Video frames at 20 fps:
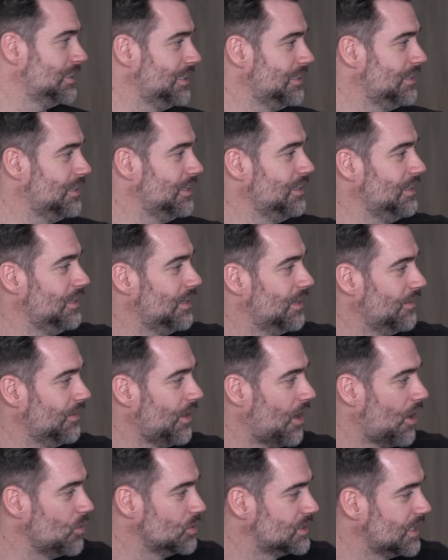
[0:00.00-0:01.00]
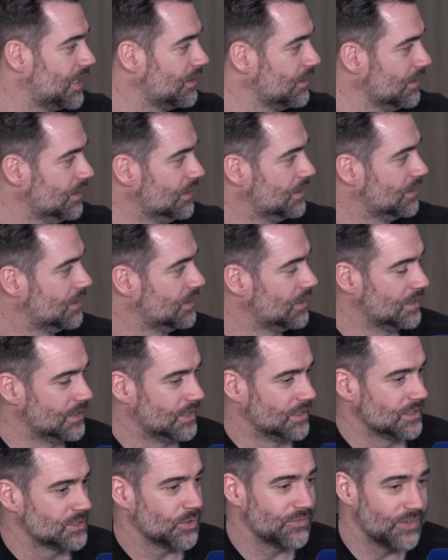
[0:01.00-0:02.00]
in the hotel.
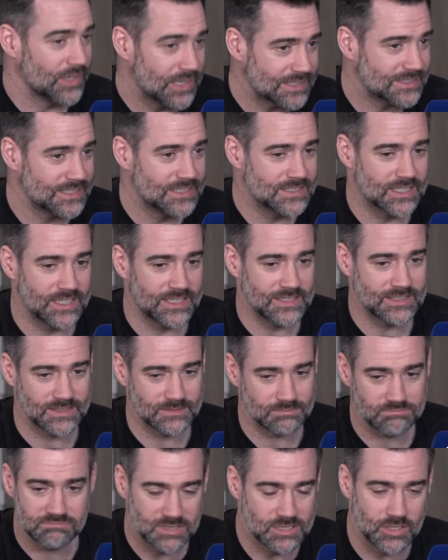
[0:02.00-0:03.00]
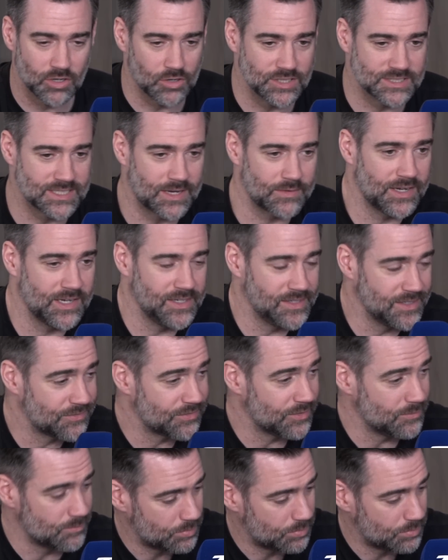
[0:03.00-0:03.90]
So if you're listening to this, it's not going to sound any different.